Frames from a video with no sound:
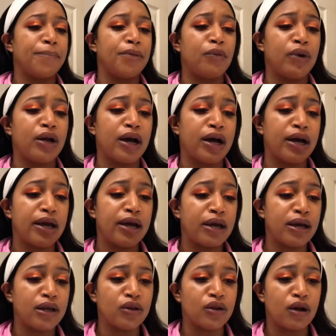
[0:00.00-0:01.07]
When
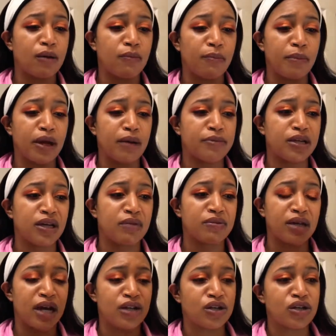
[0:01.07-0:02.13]
I look up makeup tips,
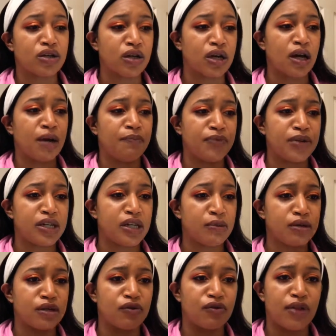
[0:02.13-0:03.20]
I just look up the
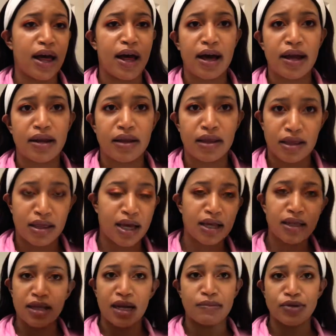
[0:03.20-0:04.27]
tips for that
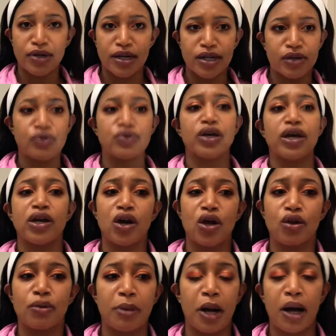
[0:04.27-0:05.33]
thing that I'm trying to use, like
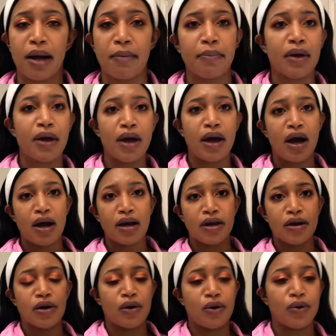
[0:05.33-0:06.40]
ColourPop,
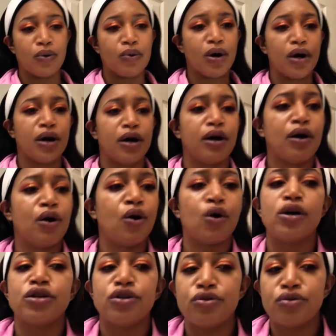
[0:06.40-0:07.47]
you know,
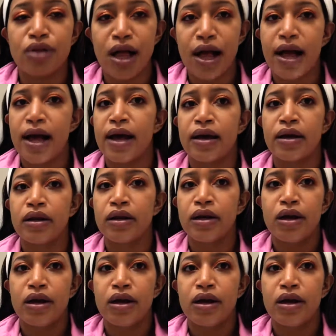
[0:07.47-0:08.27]
Orange You Glad,